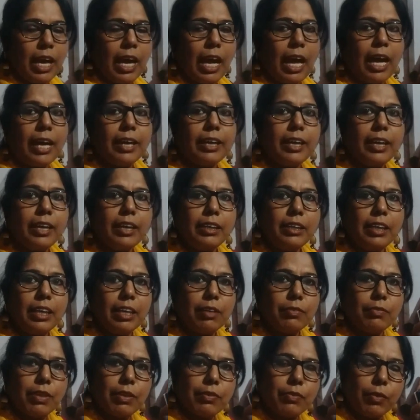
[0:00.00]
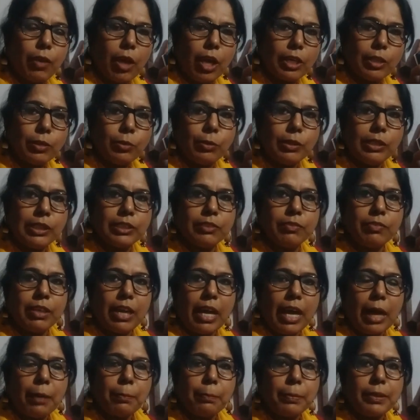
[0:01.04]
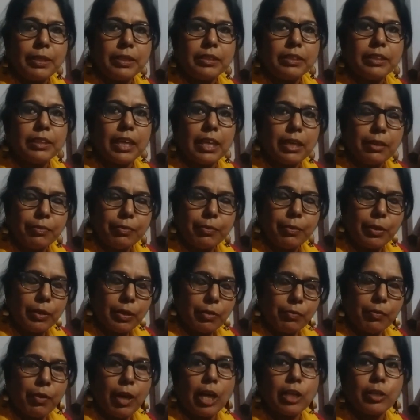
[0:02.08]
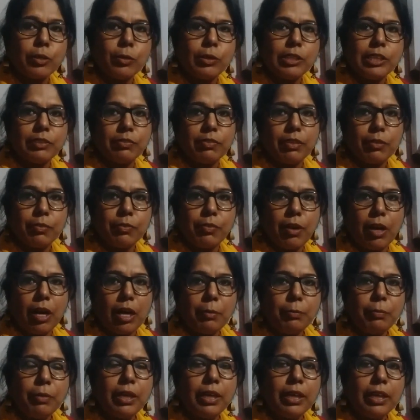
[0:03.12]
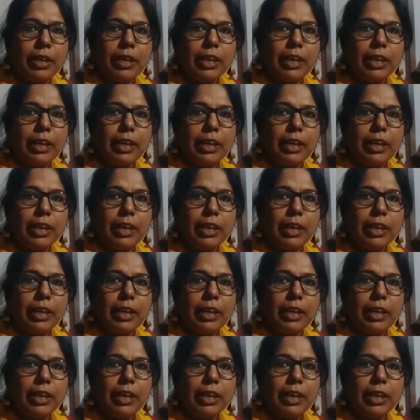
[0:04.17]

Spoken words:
Again, if the floccules will floccules will form,